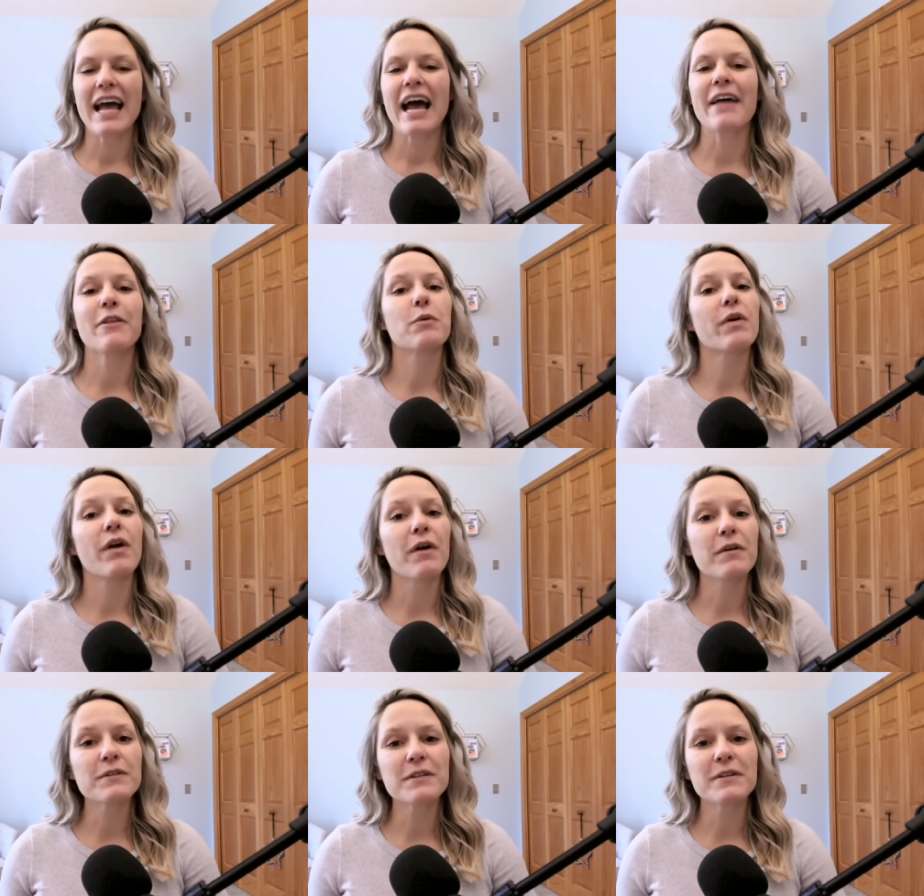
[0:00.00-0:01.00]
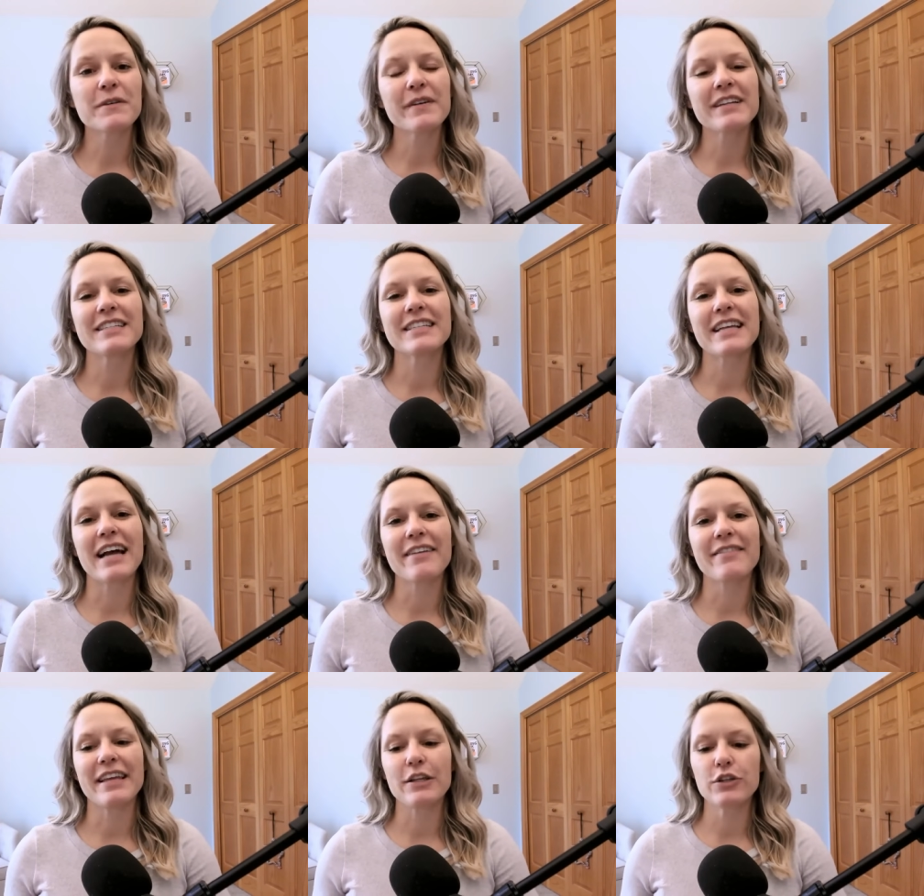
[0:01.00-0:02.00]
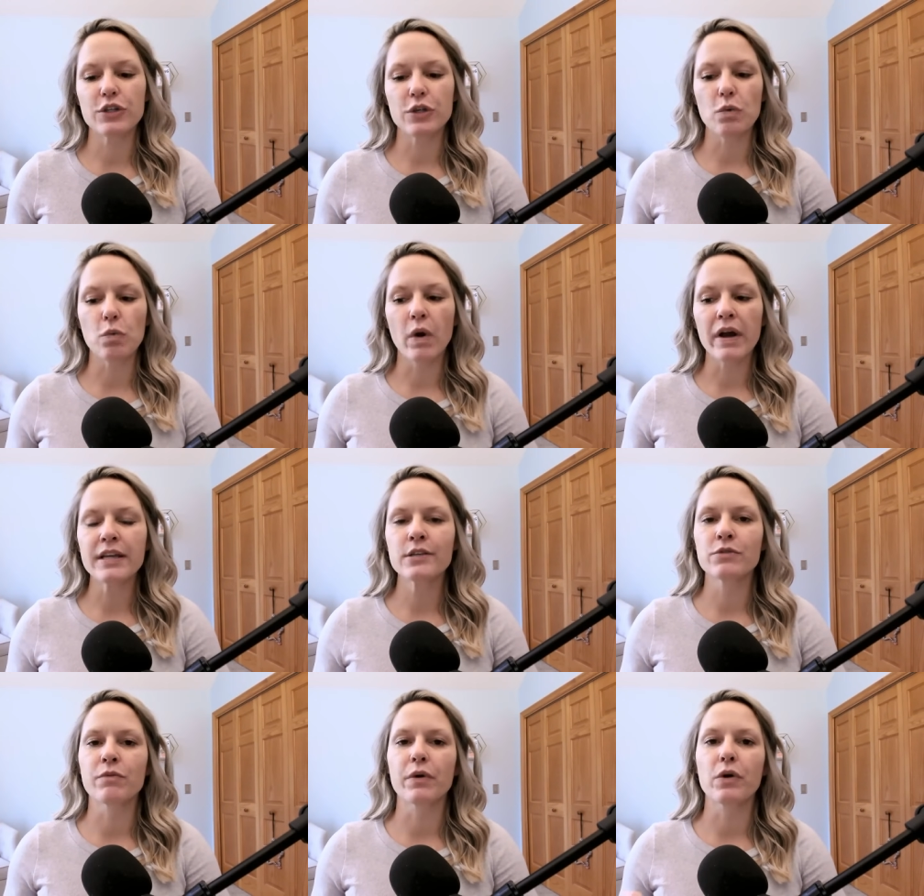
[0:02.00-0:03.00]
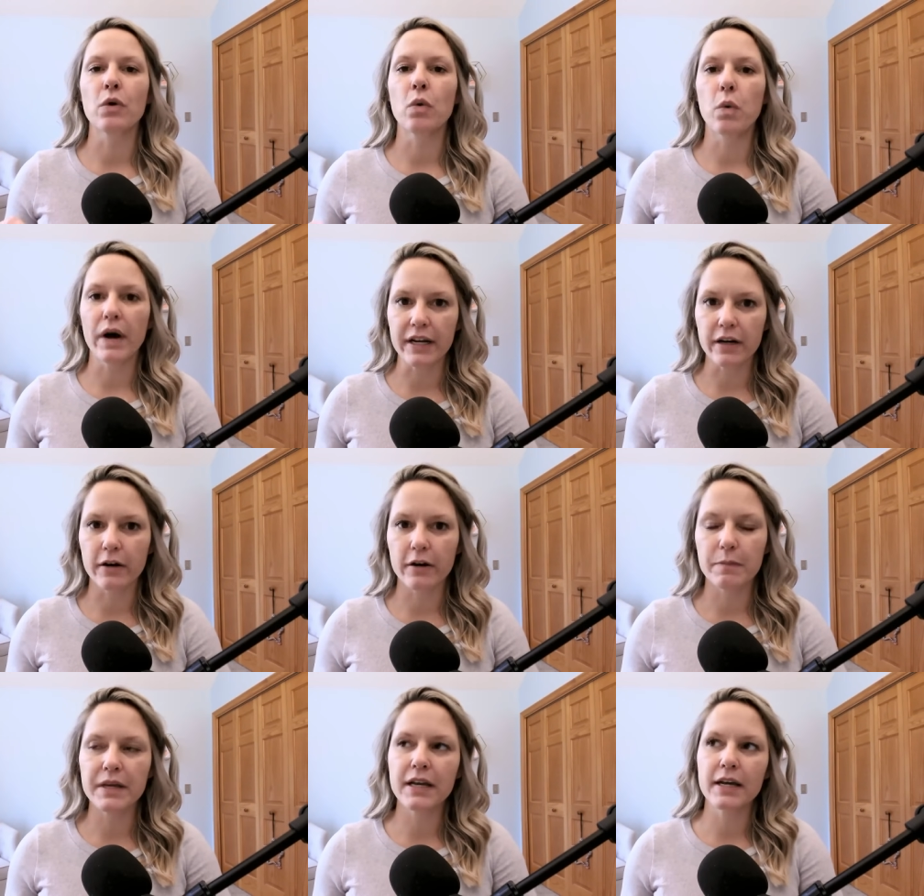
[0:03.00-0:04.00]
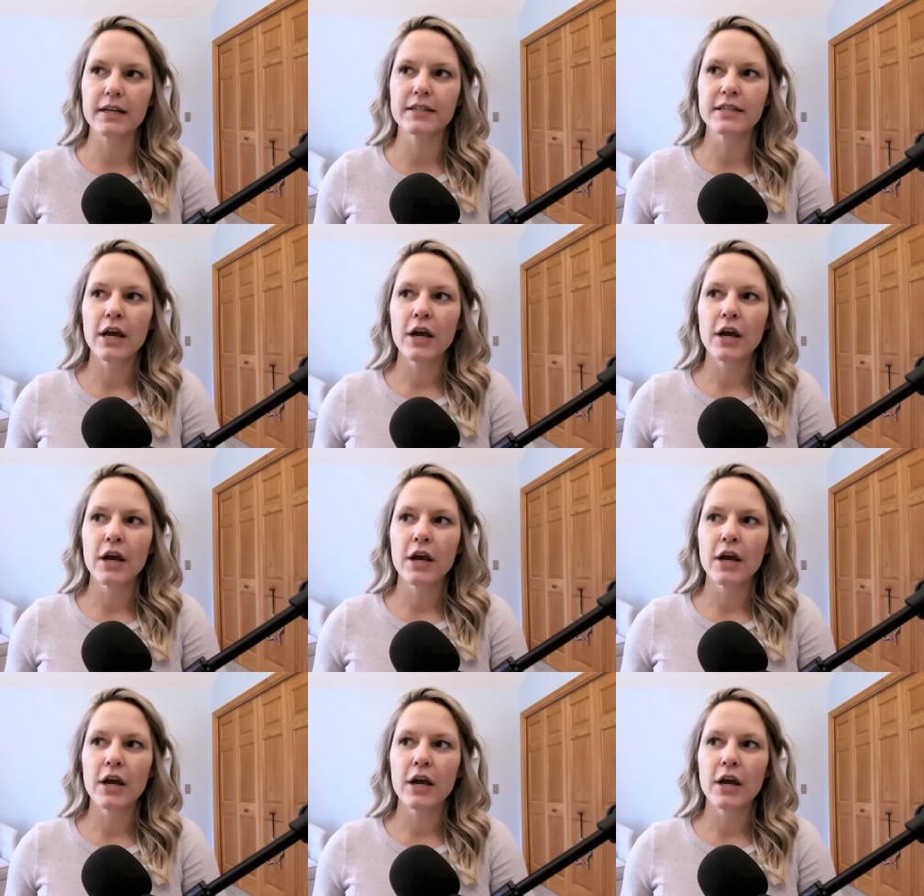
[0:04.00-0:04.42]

And then we're also going to dive into what is required, because